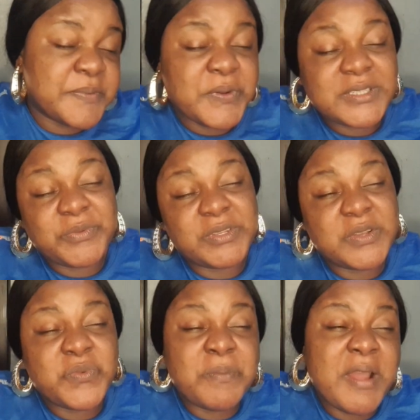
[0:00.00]
because there was a
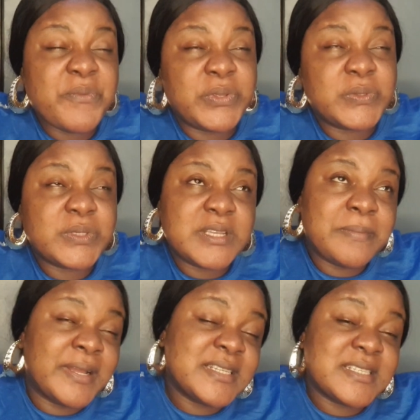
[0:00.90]
woman we told
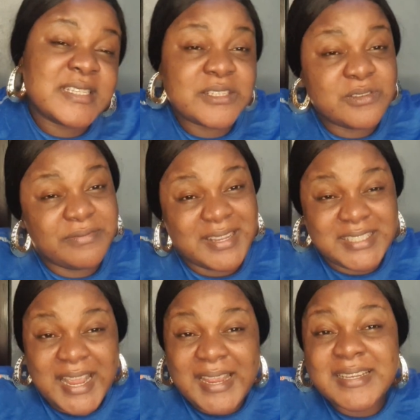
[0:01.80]
about the sex of her
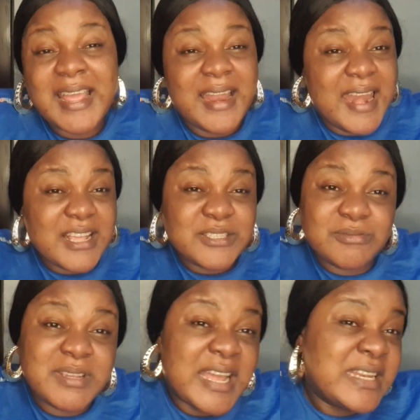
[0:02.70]
child last
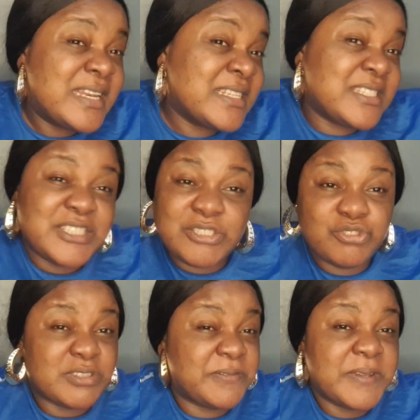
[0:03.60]
week, and the next thing she
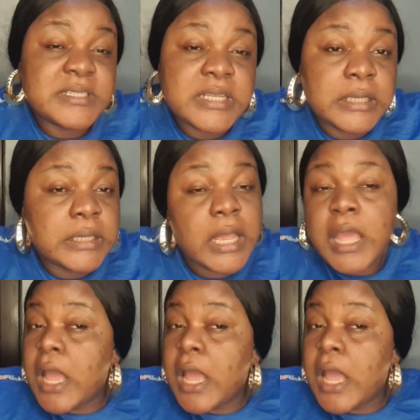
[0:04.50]
just fainted there.